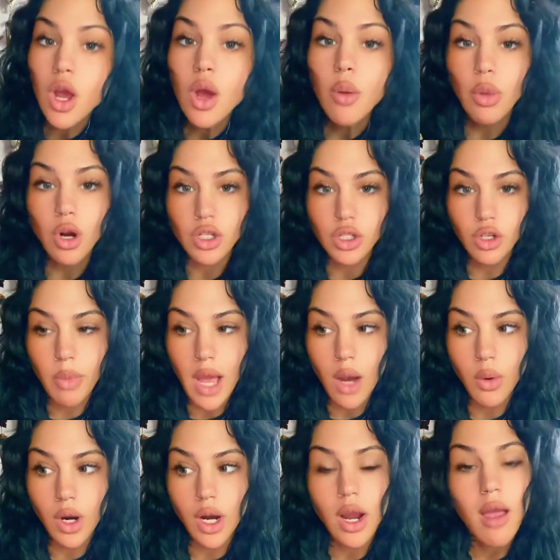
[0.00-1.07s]
personal
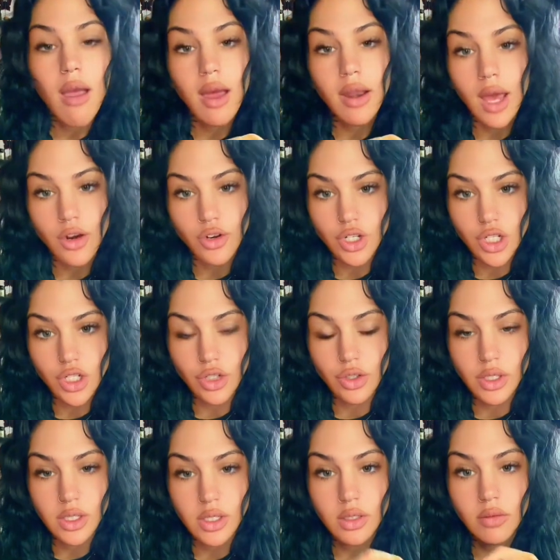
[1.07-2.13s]
power, and energy
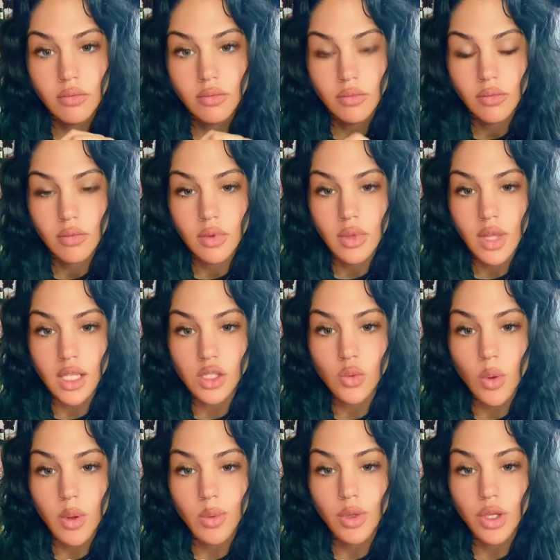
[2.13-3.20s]
shields. That's what
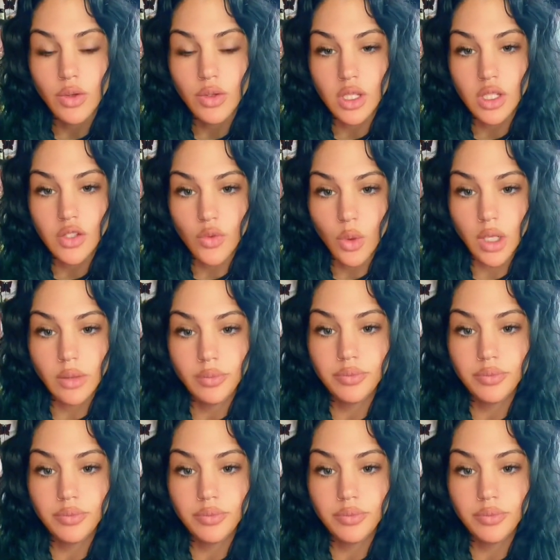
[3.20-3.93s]
we will use this for.